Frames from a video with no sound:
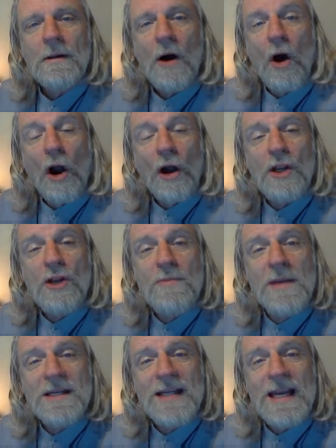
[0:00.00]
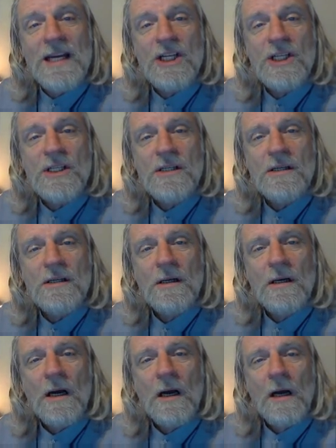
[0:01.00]
Argumentation?
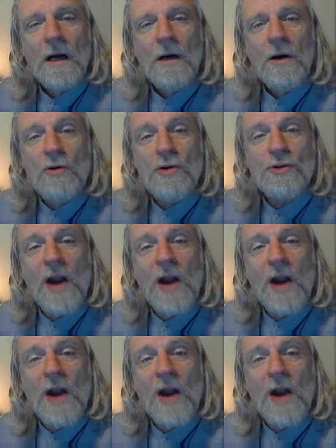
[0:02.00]
Who's